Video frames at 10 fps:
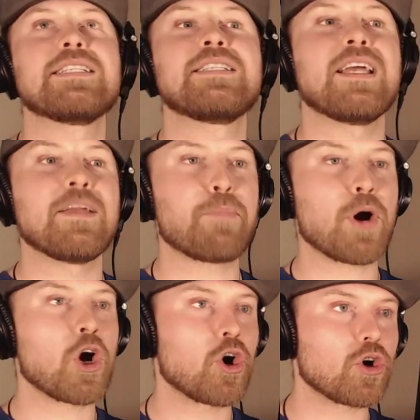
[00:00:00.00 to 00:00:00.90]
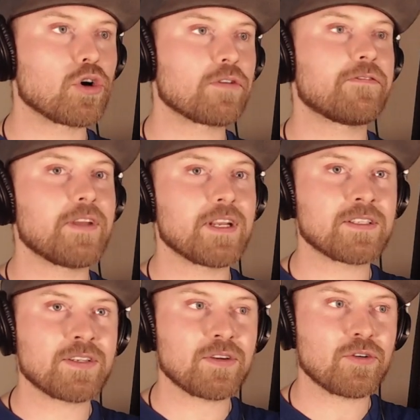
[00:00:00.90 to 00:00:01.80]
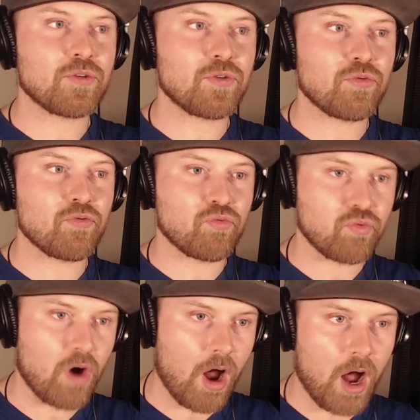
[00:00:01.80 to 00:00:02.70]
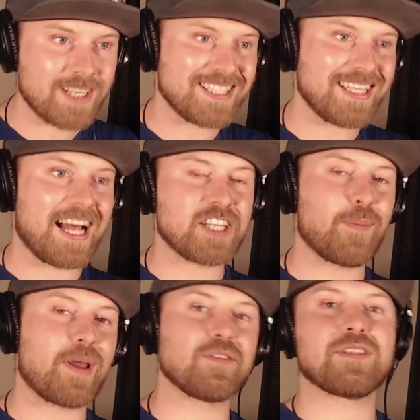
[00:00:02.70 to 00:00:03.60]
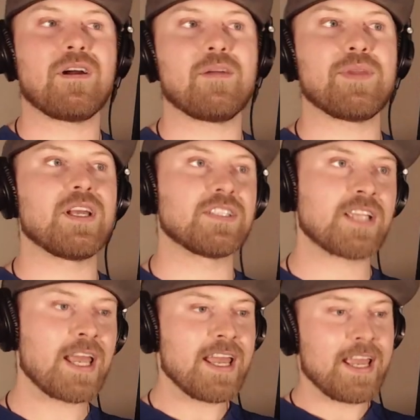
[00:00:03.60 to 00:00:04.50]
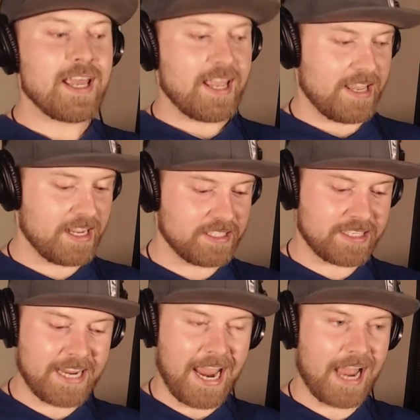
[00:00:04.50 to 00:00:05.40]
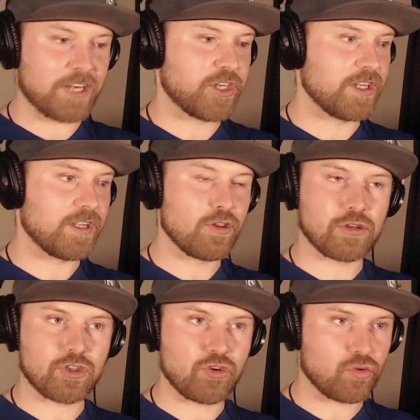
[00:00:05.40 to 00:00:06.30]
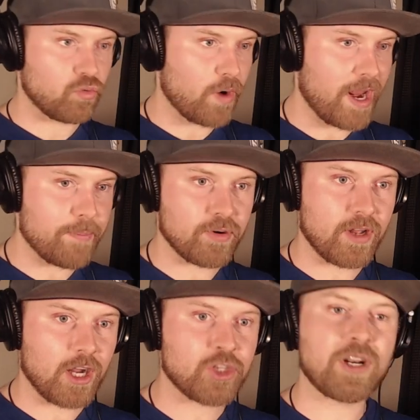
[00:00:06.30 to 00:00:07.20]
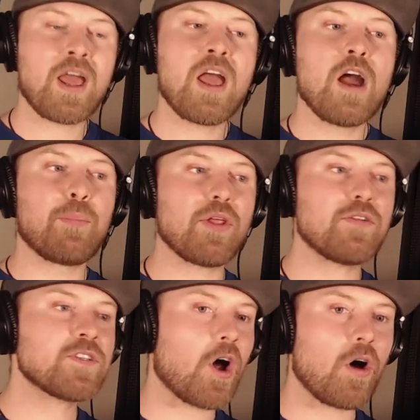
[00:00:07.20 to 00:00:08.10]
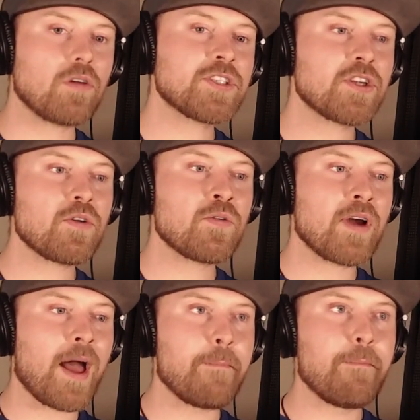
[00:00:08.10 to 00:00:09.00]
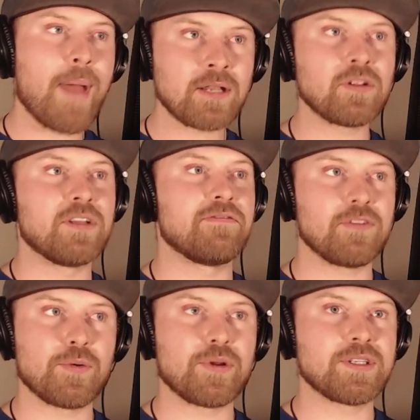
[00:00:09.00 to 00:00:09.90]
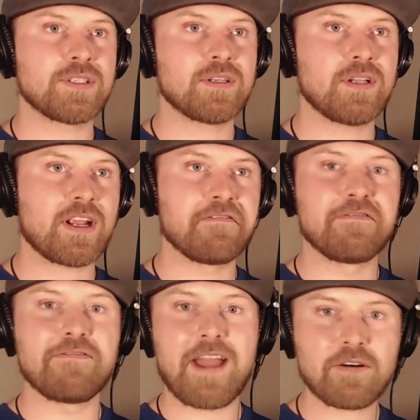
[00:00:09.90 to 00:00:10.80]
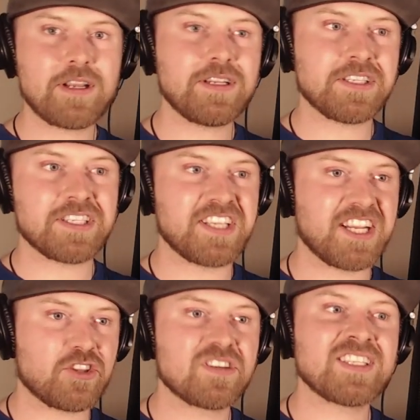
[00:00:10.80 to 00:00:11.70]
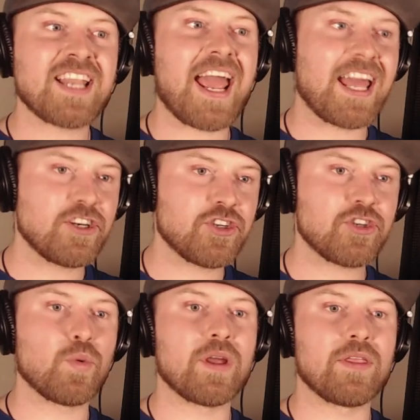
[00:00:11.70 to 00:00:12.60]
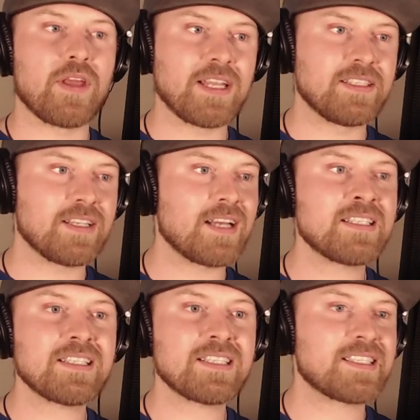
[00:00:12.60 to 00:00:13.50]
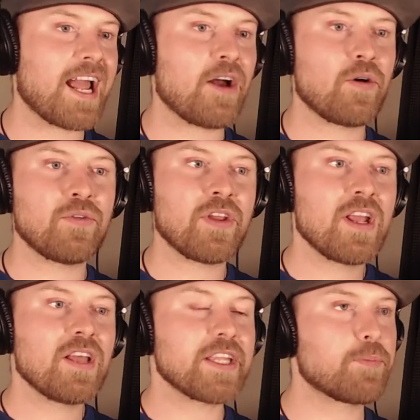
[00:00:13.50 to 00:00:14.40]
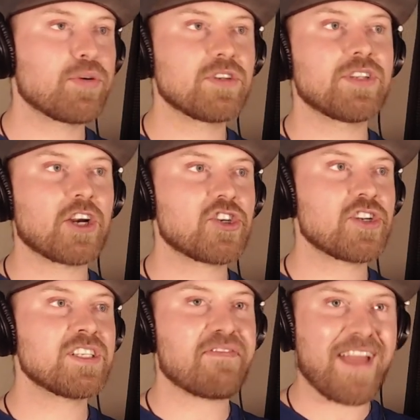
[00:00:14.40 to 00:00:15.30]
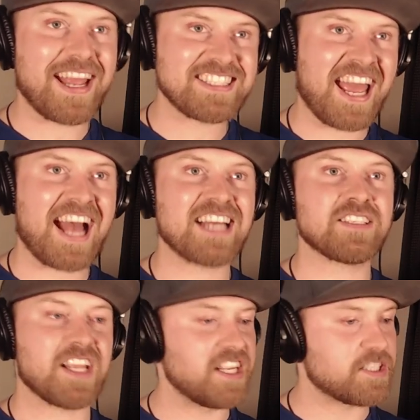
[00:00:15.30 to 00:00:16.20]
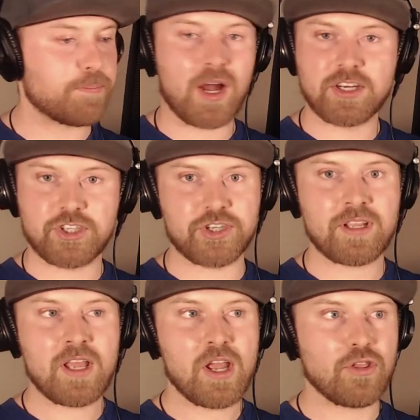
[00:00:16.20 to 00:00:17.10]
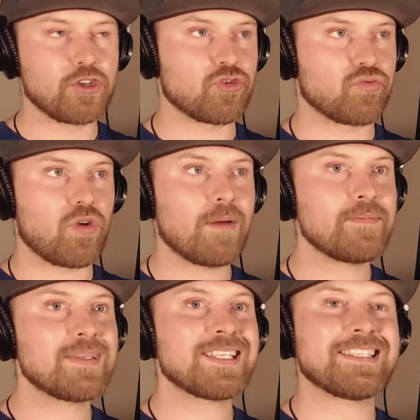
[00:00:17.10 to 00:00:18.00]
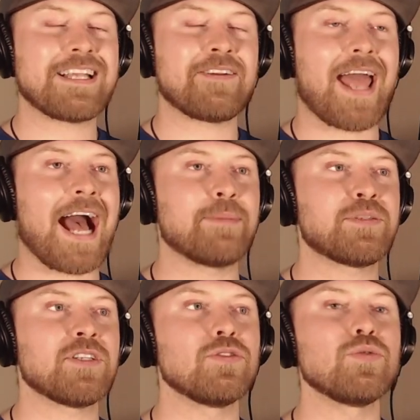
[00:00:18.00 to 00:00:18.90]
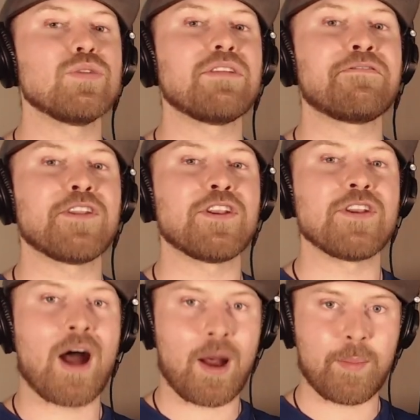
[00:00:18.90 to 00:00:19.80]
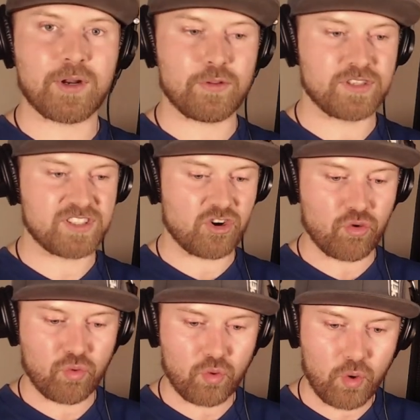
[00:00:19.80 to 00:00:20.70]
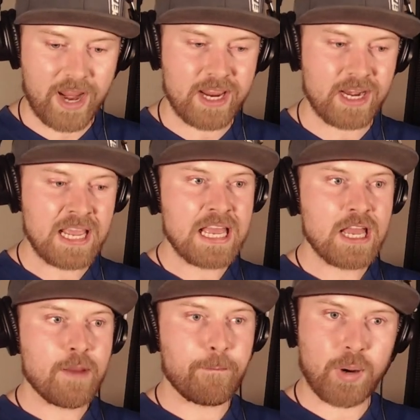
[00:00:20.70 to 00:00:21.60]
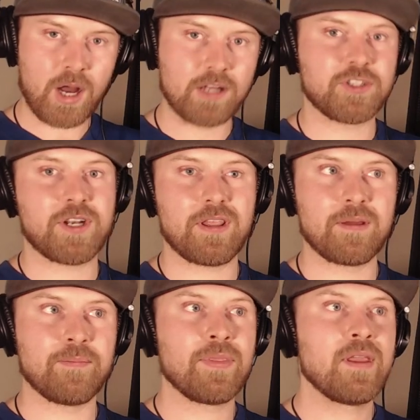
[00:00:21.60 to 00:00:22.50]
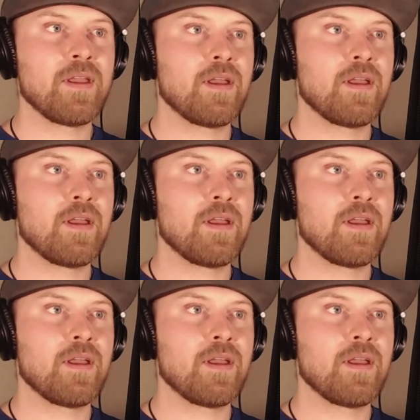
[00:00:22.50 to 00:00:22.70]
I say, perfect rock slash metal song, because it's catchy, there's great production, but there's also a metal influence, like a very distinct, there's an edge to it. It doesn't sound, like the production's fantastic, it is punchy. The drums sound absolutely phenomenal. There's a great punch to them.